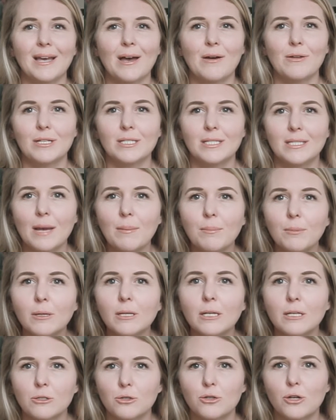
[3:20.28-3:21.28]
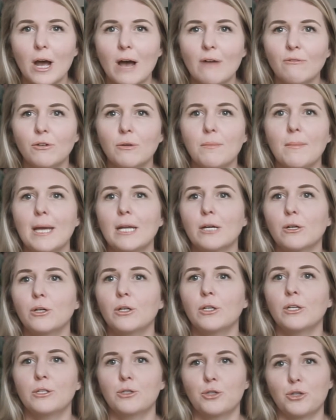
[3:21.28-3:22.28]
out a separate travel
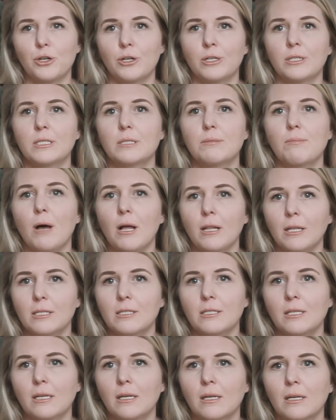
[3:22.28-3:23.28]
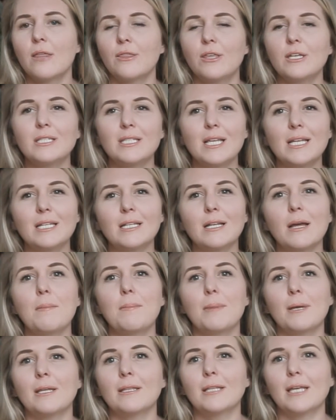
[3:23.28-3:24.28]
medical insurance policy. This ended
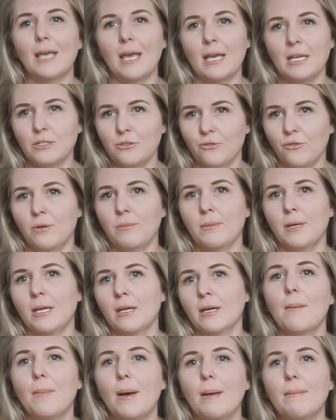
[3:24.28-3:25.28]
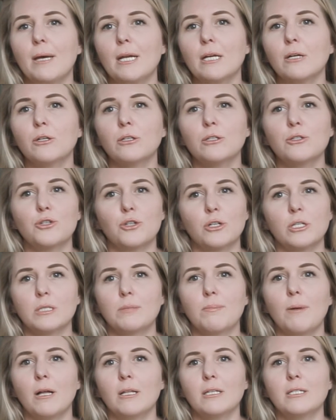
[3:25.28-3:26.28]
up being the case for me. My medical
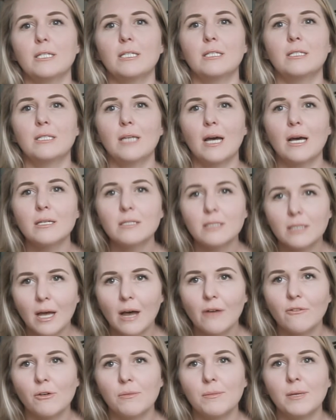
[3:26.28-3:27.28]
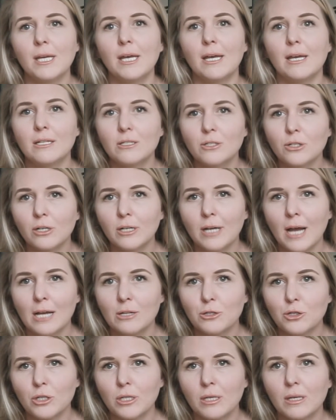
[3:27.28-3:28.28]
insurance policy does cover me
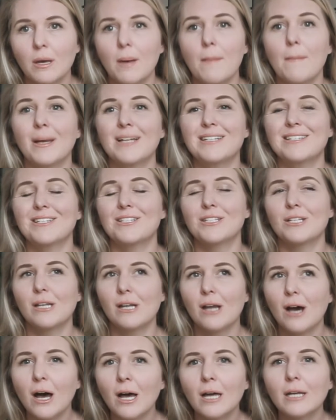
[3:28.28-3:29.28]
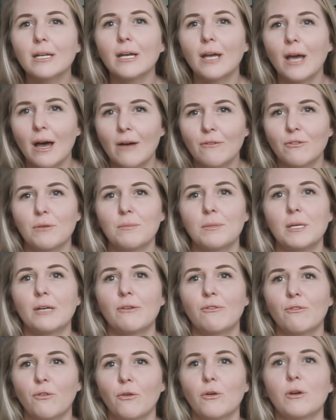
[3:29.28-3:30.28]
internationally, but does not cover
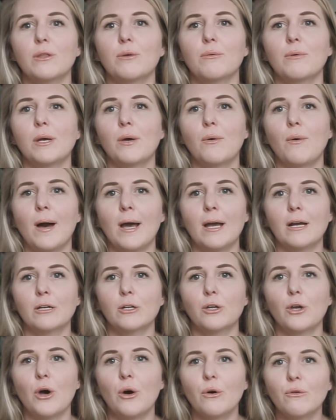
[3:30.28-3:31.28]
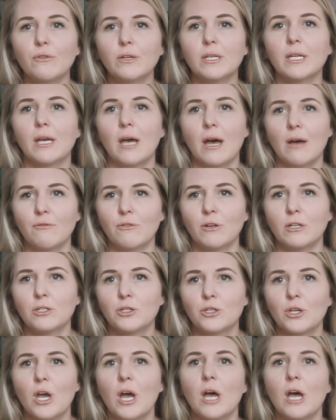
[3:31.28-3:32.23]
me for the required COVID coverage.